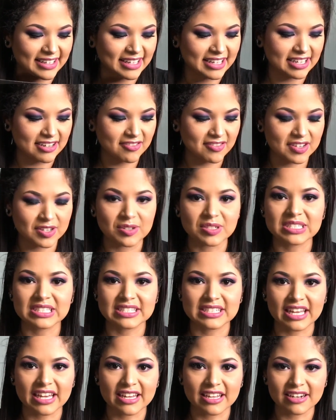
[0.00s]
I never
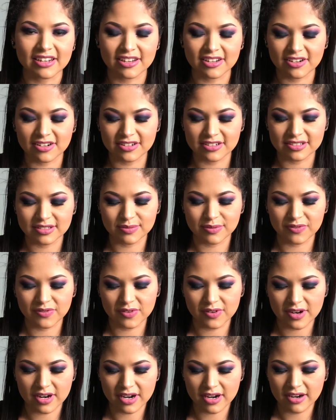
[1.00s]
noticed that on hers
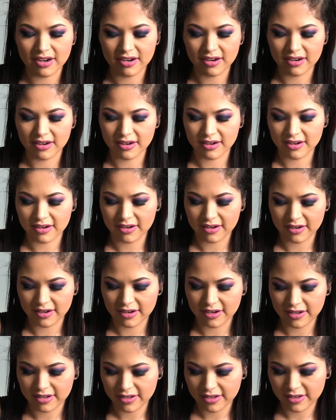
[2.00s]
before.
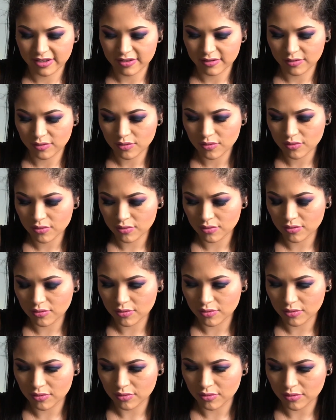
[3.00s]

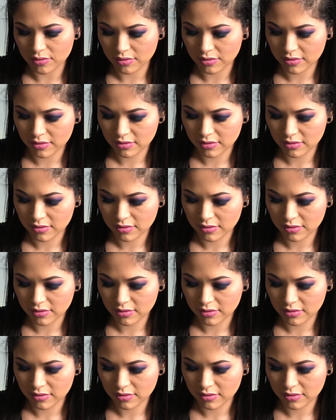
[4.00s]
Ooh.